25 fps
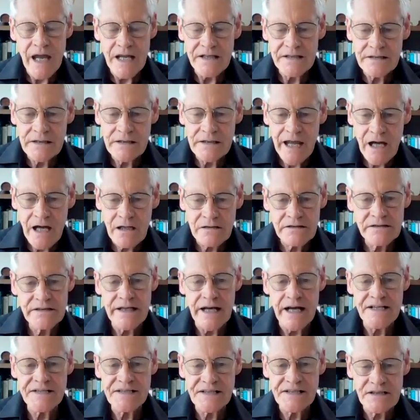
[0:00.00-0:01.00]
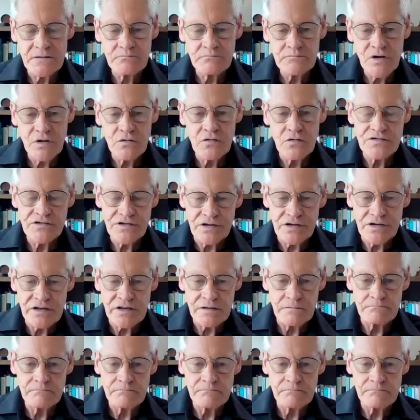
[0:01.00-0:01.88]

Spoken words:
and outgas them or turn